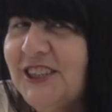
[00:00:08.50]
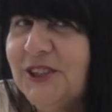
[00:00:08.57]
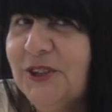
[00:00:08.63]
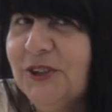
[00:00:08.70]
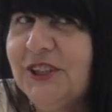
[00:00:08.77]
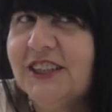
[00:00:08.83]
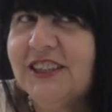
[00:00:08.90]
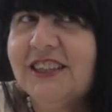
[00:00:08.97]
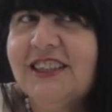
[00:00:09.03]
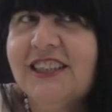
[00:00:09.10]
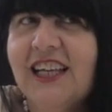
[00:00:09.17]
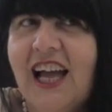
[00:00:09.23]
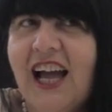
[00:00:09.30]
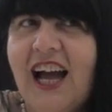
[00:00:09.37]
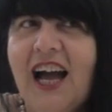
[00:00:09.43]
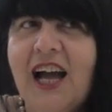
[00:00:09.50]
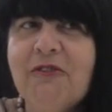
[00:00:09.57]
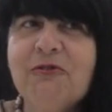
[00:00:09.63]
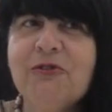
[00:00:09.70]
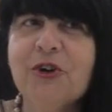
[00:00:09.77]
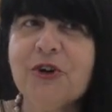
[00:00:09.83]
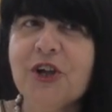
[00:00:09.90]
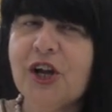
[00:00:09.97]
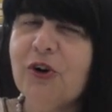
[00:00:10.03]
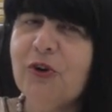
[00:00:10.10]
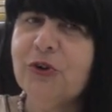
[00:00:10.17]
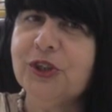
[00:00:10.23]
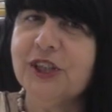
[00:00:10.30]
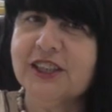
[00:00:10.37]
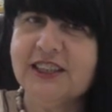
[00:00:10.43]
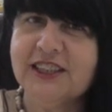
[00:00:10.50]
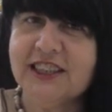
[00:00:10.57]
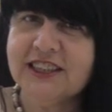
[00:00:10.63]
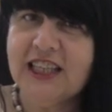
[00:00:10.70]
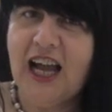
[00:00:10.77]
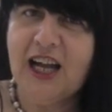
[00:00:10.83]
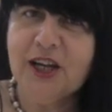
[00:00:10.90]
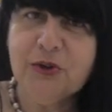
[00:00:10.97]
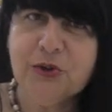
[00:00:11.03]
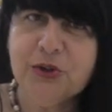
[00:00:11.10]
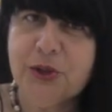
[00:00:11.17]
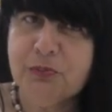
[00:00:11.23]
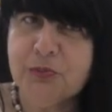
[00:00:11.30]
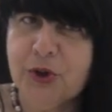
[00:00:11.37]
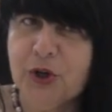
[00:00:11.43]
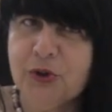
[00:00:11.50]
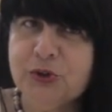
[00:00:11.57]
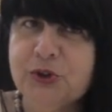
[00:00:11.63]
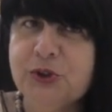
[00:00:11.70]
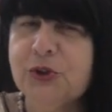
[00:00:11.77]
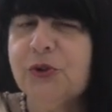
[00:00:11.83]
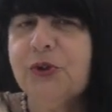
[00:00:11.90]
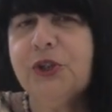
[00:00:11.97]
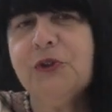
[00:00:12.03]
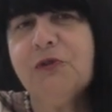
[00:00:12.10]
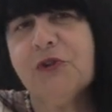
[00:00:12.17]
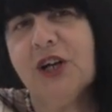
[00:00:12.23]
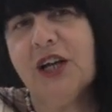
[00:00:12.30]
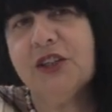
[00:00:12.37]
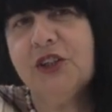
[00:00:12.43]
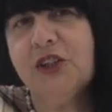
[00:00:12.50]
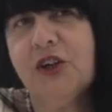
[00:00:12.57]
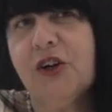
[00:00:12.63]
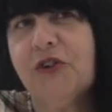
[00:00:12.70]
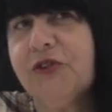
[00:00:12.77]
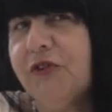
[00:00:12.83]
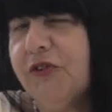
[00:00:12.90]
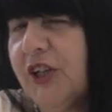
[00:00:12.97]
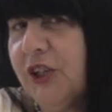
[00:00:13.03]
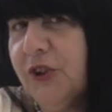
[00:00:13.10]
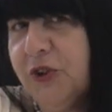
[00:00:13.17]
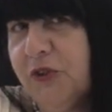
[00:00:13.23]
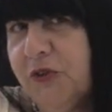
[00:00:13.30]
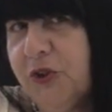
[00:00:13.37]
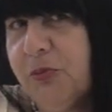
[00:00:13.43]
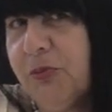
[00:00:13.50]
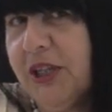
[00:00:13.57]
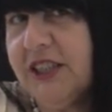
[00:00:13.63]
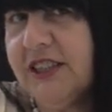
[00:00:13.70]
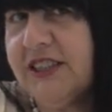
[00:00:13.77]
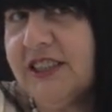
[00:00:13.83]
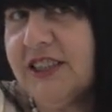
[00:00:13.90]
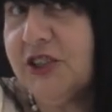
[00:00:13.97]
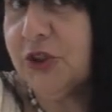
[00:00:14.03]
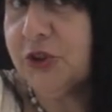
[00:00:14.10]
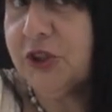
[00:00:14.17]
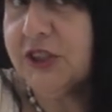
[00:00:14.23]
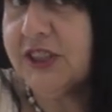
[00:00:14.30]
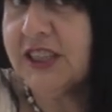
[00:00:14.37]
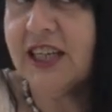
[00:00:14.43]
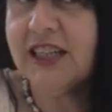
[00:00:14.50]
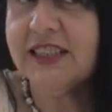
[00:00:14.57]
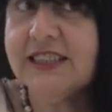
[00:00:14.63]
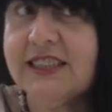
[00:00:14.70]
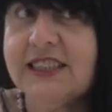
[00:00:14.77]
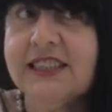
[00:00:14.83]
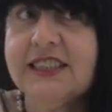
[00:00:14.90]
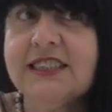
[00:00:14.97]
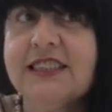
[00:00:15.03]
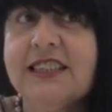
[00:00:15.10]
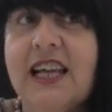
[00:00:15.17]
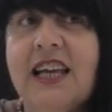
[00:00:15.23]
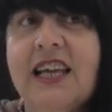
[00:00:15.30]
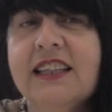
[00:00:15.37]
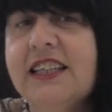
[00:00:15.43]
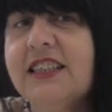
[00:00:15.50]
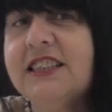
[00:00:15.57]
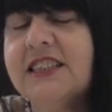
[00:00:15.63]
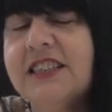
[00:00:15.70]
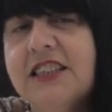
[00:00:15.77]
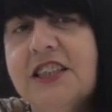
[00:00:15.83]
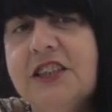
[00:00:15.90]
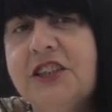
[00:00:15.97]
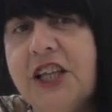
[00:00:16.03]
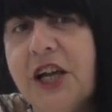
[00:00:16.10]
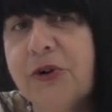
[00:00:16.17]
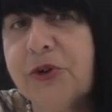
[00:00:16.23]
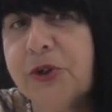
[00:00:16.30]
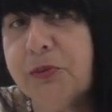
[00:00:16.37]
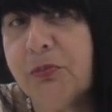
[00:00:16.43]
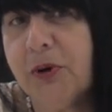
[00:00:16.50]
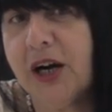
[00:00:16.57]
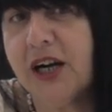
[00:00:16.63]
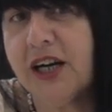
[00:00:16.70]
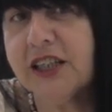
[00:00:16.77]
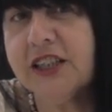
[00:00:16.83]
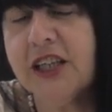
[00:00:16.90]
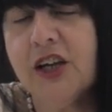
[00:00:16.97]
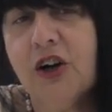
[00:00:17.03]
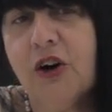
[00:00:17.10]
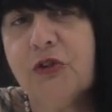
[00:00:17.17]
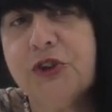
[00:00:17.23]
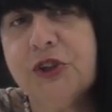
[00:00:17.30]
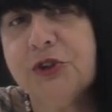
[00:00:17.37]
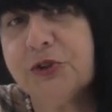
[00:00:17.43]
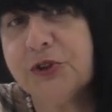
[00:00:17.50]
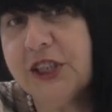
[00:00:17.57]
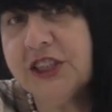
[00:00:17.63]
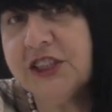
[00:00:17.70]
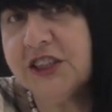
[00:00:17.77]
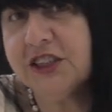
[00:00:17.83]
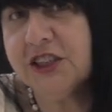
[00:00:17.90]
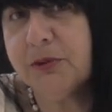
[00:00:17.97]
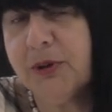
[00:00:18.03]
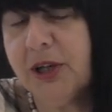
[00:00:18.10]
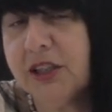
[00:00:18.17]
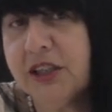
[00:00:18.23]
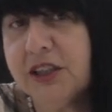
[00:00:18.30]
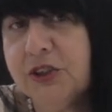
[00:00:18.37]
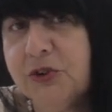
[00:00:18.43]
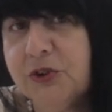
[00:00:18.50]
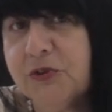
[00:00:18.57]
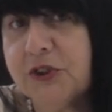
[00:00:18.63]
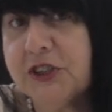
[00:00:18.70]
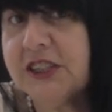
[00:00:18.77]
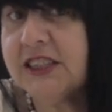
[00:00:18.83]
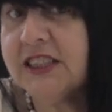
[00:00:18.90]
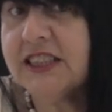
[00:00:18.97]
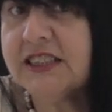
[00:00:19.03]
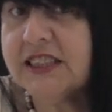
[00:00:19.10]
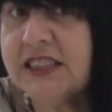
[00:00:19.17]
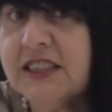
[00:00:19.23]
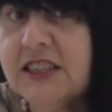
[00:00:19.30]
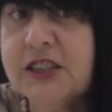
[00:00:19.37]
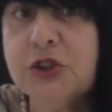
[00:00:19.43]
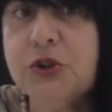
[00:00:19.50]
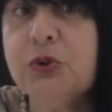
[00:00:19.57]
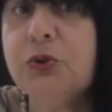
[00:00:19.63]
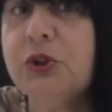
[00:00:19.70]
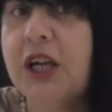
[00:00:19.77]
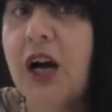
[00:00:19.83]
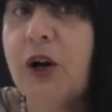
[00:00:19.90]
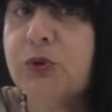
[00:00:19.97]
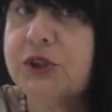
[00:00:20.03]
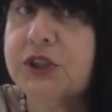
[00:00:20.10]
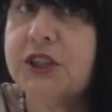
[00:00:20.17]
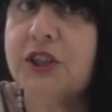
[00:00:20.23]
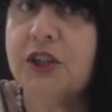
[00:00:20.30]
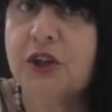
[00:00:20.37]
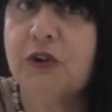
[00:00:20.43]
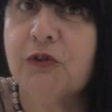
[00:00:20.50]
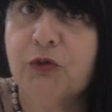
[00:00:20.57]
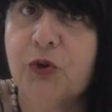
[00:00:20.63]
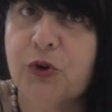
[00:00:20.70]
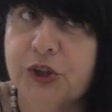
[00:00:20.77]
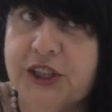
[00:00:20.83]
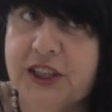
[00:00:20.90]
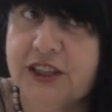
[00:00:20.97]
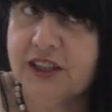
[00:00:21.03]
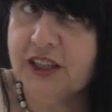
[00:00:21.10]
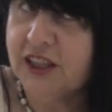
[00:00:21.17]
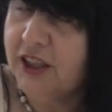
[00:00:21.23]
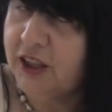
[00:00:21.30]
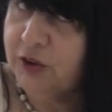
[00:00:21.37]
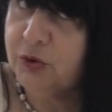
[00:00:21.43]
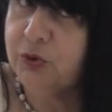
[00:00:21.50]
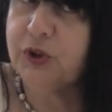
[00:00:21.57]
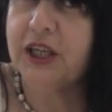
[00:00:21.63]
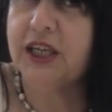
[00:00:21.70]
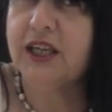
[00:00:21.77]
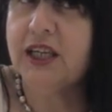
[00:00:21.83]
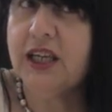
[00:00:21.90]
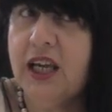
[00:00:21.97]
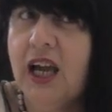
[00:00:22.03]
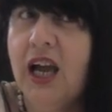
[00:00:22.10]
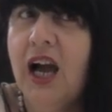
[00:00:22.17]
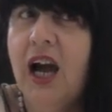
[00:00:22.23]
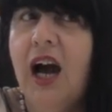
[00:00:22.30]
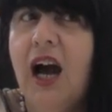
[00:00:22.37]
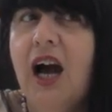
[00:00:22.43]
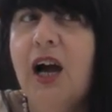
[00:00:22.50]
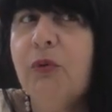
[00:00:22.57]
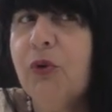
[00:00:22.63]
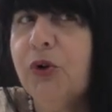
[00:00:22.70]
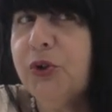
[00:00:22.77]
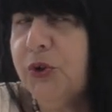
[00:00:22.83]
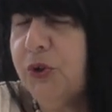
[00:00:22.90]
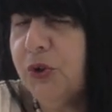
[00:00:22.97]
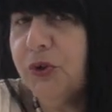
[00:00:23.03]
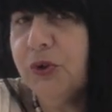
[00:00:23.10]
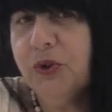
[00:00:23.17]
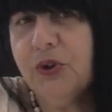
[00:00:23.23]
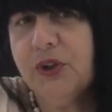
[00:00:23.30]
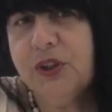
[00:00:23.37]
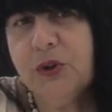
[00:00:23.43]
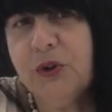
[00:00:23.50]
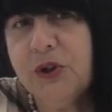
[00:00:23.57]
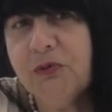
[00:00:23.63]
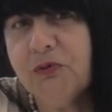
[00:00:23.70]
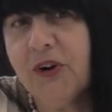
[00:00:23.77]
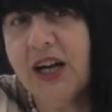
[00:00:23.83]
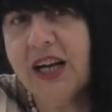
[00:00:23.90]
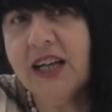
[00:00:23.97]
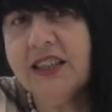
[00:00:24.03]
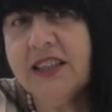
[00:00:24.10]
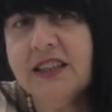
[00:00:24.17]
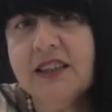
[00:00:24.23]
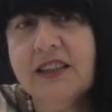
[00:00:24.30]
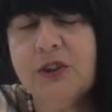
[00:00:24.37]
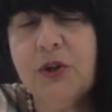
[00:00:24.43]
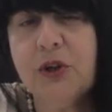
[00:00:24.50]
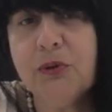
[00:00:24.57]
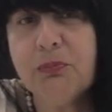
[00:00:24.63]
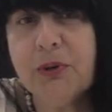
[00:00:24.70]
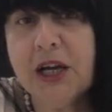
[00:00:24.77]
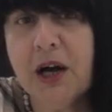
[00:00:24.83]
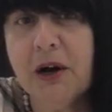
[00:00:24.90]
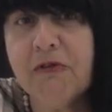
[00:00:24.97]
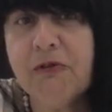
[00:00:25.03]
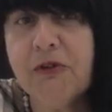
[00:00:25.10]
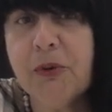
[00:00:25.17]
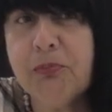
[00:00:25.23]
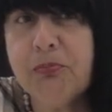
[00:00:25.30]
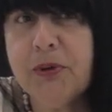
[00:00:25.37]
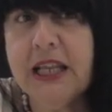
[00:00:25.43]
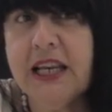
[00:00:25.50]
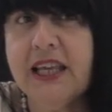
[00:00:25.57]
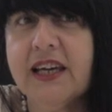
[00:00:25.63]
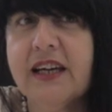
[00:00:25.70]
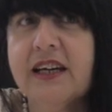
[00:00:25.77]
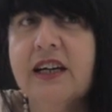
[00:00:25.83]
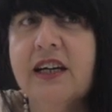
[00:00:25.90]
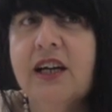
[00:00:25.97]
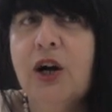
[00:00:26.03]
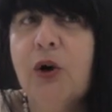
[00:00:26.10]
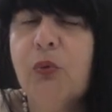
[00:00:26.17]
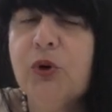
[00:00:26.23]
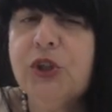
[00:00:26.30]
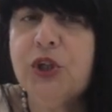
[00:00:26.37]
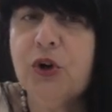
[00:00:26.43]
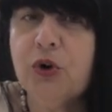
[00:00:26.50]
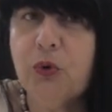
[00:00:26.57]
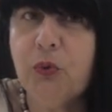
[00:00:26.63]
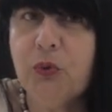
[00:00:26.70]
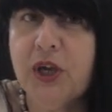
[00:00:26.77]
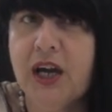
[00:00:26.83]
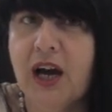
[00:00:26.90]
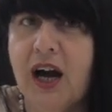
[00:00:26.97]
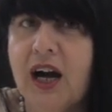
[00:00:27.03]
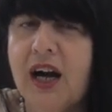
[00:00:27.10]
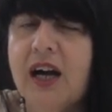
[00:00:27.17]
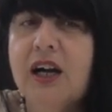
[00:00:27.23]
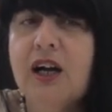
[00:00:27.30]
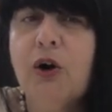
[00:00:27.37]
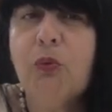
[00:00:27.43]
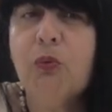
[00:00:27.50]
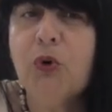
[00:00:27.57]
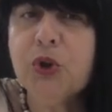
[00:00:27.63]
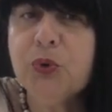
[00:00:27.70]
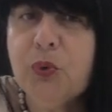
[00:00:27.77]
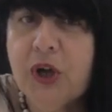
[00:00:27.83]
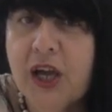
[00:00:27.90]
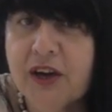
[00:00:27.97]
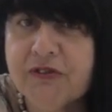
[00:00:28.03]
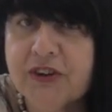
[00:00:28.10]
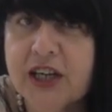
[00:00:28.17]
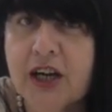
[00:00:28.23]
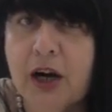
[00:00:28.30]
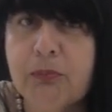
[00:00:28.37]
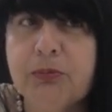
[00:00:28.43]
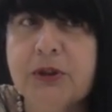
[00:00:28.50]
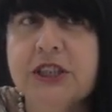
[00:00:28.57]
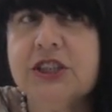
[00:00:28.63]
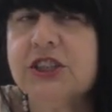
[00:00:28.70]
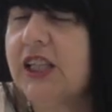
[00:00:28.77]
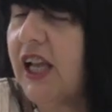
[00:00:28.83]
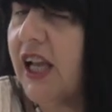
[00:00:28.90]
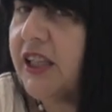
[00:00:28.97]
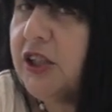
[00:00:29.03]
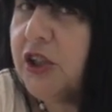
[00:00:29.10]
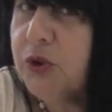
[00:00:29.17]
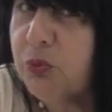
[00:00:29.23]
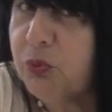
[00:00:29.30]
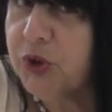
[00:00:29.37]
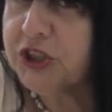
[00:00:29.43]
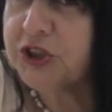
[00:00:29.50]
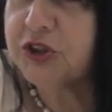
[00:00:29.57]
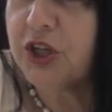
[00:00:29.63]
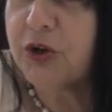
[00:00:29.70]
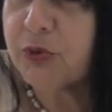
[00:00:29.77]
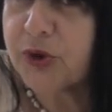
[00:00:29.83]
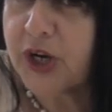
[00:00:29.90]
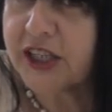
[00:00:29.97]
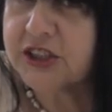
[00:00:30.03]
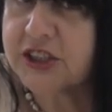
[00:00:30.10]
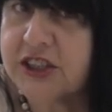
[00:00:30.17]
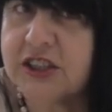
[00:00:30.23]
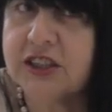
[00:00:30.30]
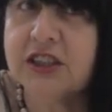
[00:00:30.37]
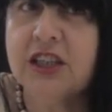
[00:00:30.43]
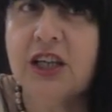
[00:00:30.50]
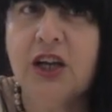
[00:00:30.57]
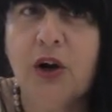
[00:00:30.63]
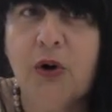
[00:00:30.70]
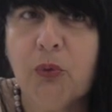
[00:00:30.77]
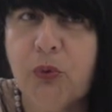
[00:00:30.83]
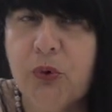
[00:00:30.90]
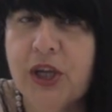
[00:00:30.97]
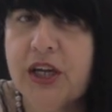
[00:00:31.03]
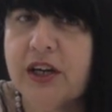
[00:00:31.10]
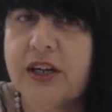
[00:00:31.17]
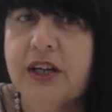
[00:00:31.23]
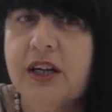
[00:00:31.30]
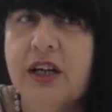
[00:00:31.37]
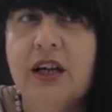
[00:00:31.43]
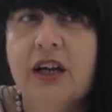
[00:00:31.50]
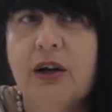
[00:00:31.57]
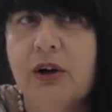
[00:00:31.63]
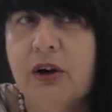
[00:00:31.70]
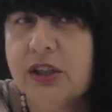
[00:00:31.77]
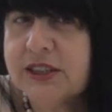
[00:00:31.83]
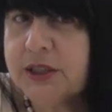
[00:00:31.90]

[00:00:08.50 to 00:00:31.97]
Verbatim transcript: student, I'm very honored that I could approach you in front of the Faculty of Humanities and Social Sciences that's an integral part of the International Balkan University since 2014. Today, I want you to invite to become familiar with who we are, what we have accomplished, and in which direction we are uh,